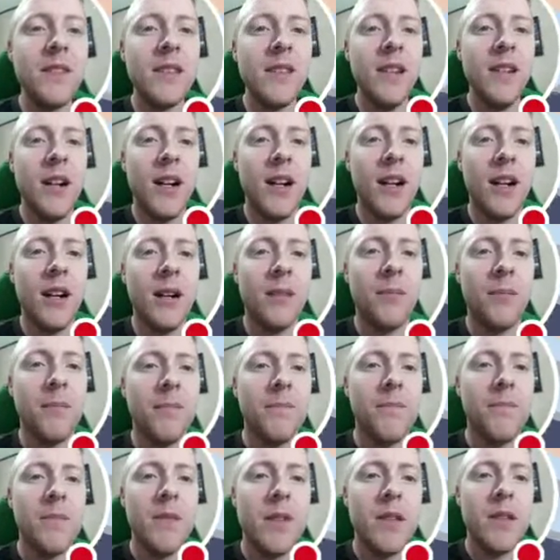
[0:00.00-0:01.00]
Um,
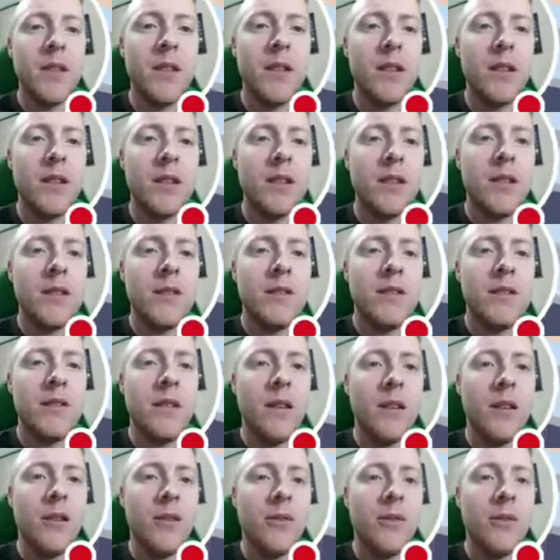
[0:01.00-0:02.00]

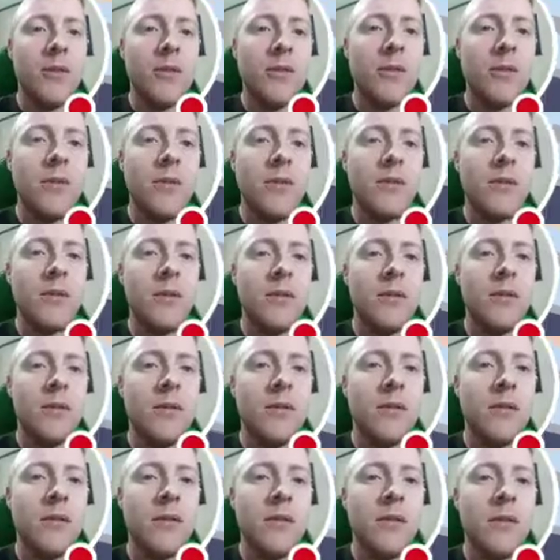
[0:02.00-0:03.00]
so,
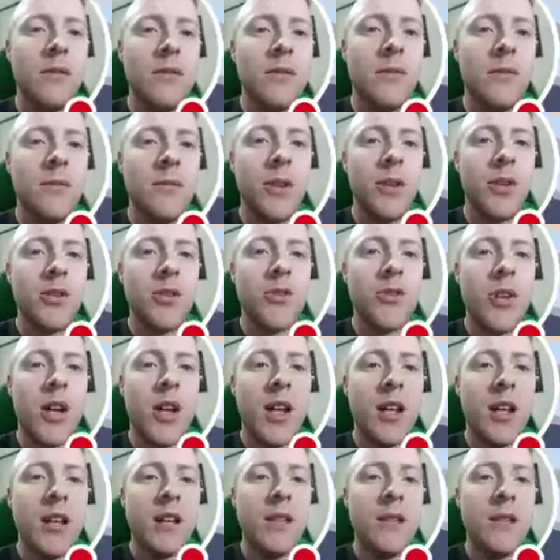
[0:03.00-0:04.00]
I'm gonna
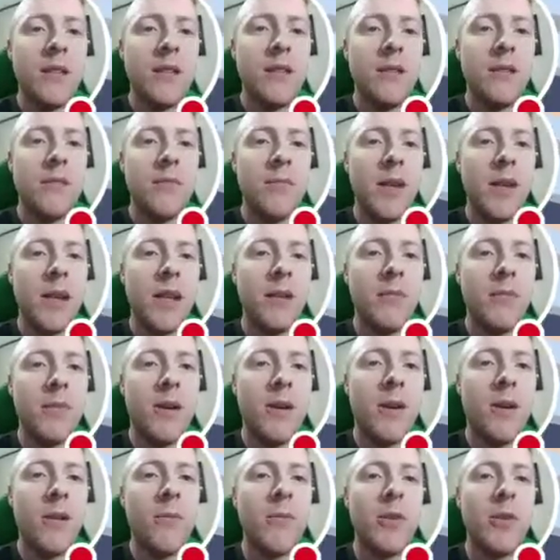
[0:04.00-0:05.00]
try to make it
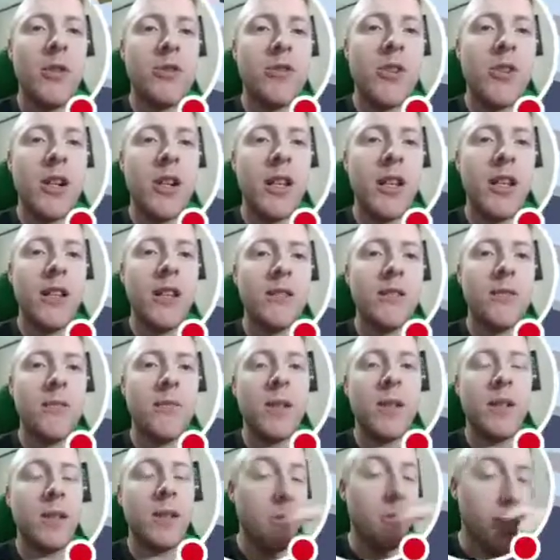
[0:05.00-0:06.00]
better. I'm gonna try to get
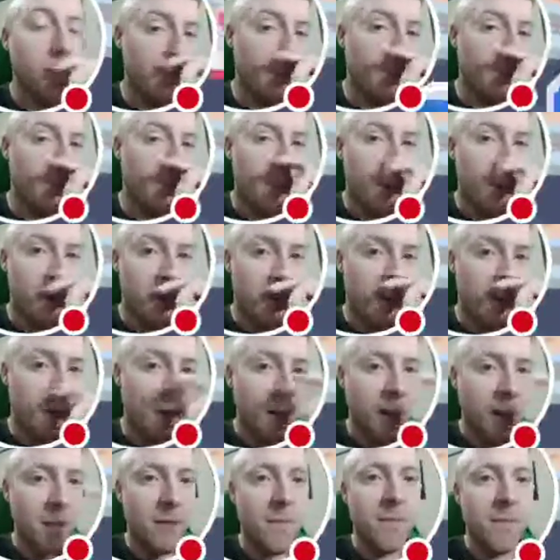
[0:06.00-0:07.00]
some, a little bit better,
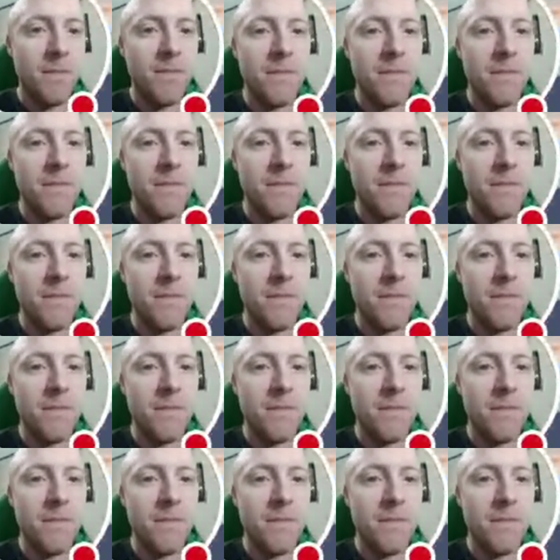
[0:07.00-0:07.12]
uh,